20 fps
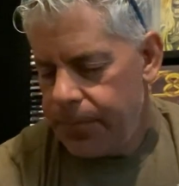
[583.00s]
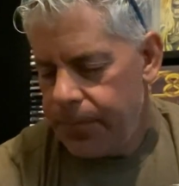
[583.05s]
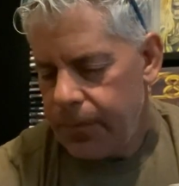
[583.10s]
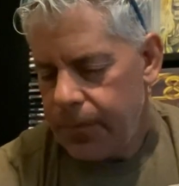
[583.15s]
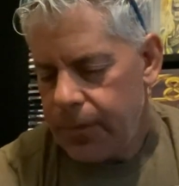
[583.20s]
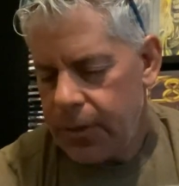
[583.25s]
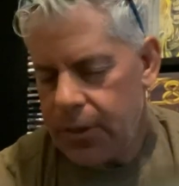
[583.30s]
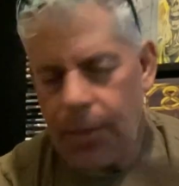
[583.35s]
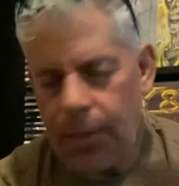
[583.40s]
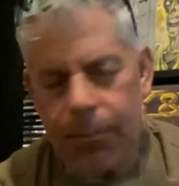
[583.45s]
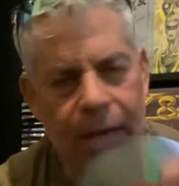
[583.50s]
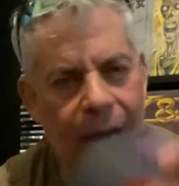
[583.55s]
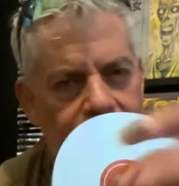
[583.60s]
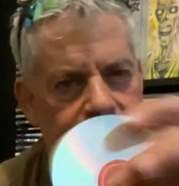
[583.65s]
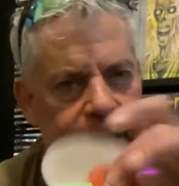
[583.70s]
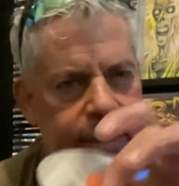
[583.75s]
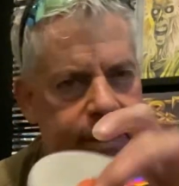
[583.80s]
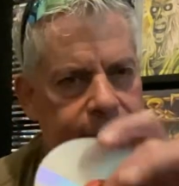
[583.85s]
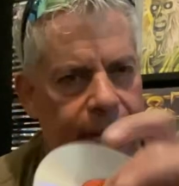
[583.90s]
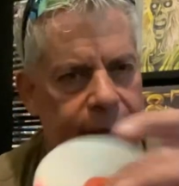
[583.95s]
Some kind
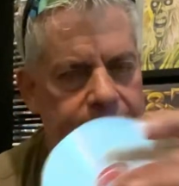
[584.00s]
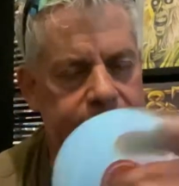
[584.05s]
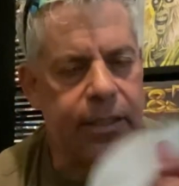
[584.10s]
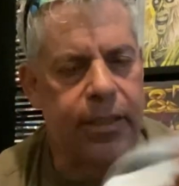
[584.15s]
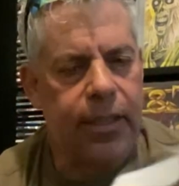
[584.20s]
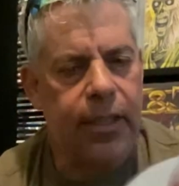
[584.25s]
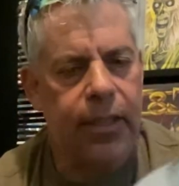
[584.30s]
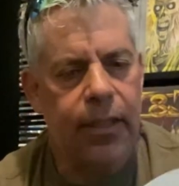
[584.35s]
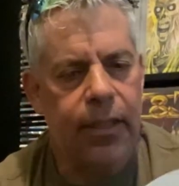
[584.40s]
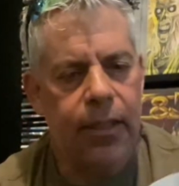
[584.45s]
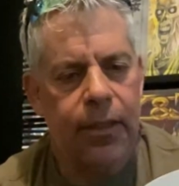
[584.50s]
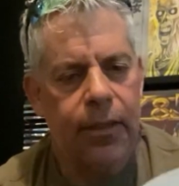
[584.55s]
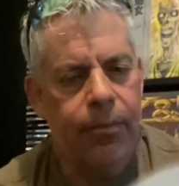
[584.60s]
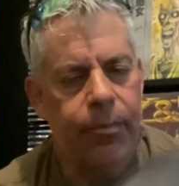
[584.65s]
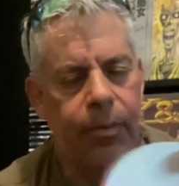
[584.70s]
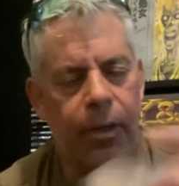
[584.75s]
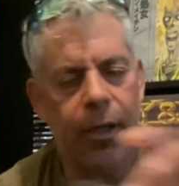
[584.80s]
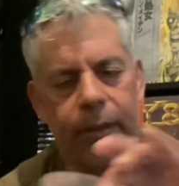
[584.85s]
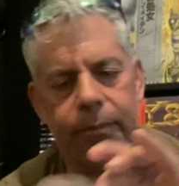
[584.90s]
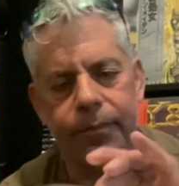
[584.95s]
of disc.
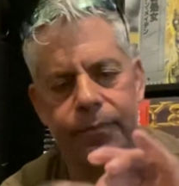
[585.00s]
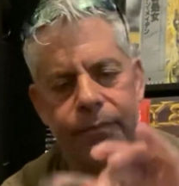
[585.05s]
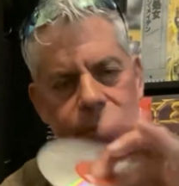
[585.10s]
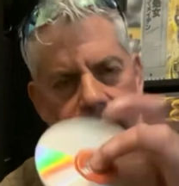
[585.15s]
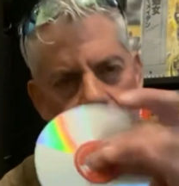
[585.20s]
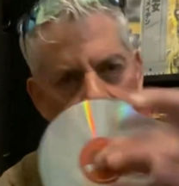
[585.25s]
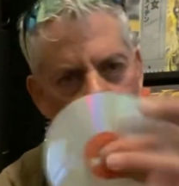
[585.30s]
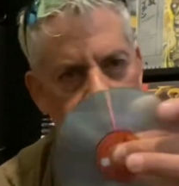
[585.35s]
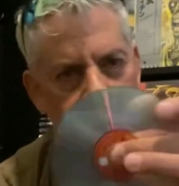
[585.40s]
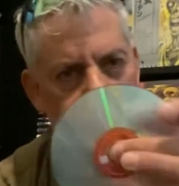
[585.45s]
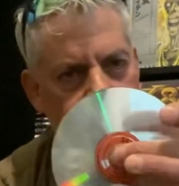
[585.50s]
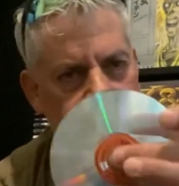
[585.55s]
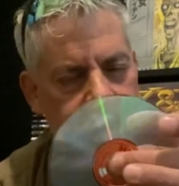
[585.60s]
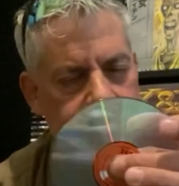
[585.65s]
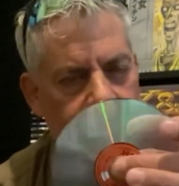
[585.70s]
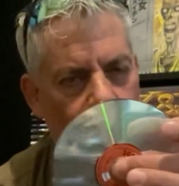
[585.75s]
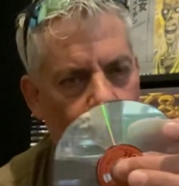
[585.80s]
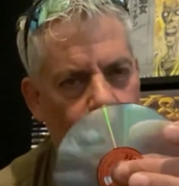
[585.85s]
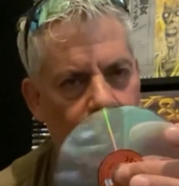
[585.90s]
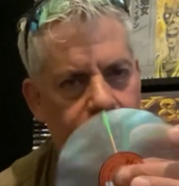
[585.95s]
But the music is
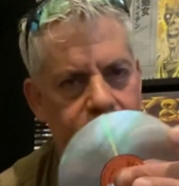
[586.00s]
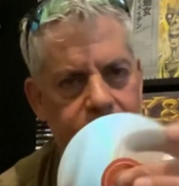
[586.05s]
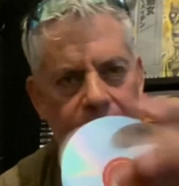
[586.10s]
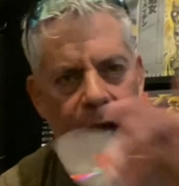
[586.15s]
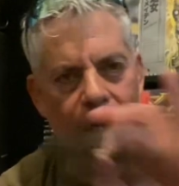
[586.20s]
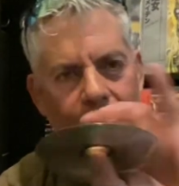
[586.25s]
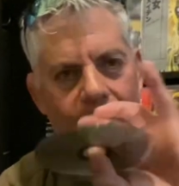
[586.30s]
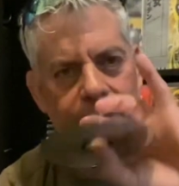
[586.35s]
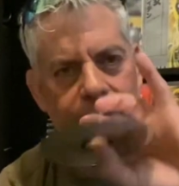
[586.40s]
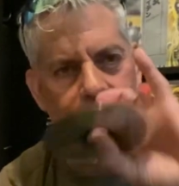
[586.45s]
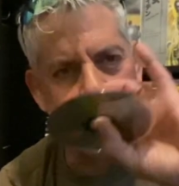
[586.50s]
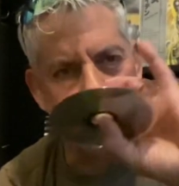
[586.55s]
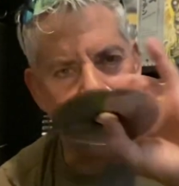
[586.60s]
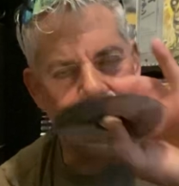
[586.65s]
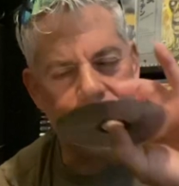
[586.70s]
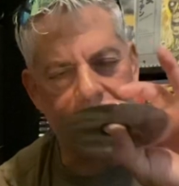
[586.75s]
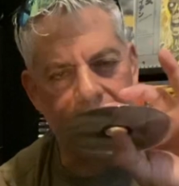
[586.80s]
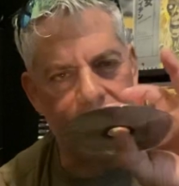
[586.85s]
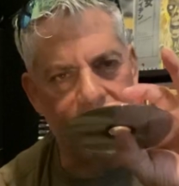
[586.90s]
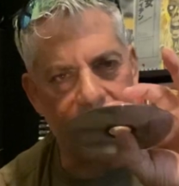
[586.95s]
on one side and, like, the
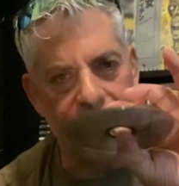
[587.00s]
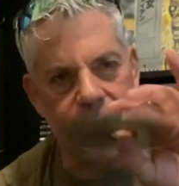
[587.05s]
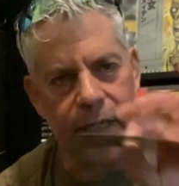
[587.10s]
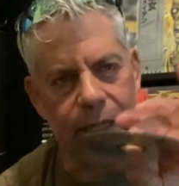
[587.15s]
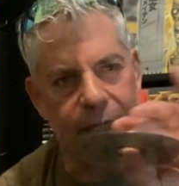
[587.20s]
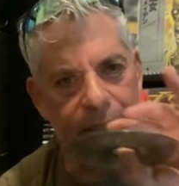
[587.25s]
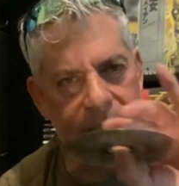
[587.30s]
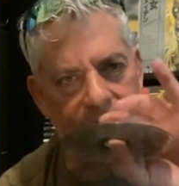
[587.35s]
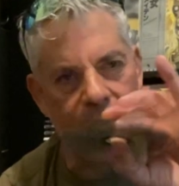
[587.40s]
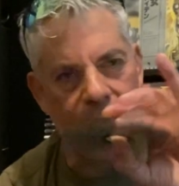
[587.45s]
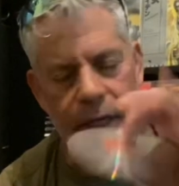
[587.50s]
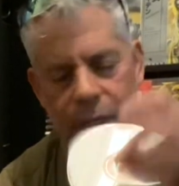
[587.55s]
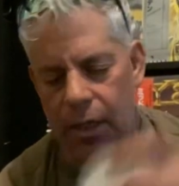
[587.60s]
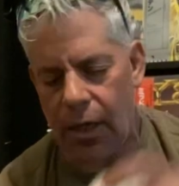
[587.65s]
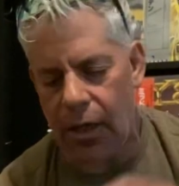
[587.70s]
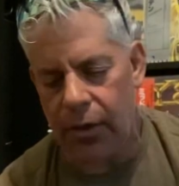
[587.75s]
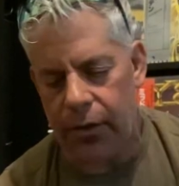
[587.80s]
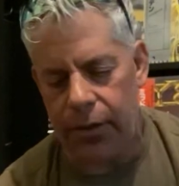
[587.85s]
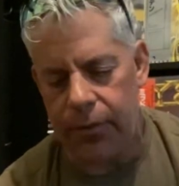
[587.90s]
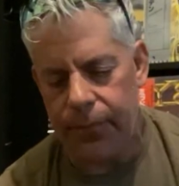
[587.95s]
DVD is on the
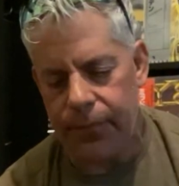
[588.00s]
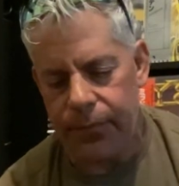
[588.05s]
other.